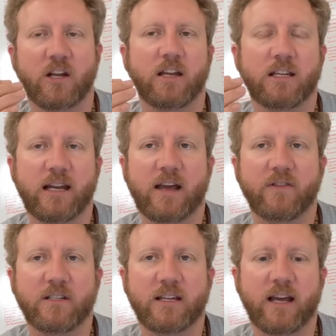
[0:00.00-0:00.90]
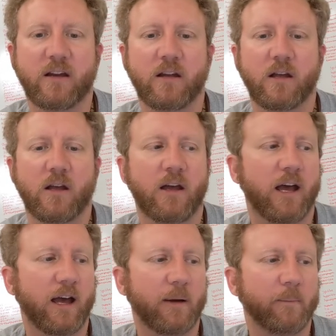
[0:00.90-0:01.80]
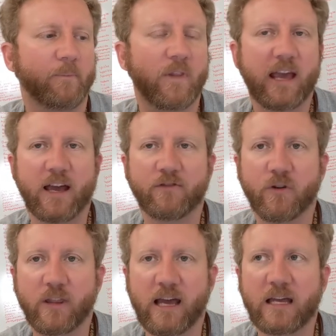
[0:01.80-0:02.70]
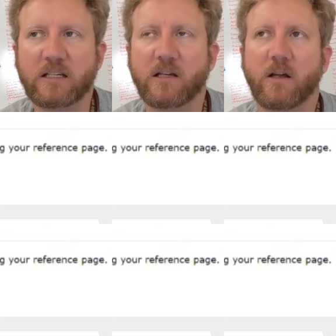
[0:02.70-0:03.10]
I did have it set after that.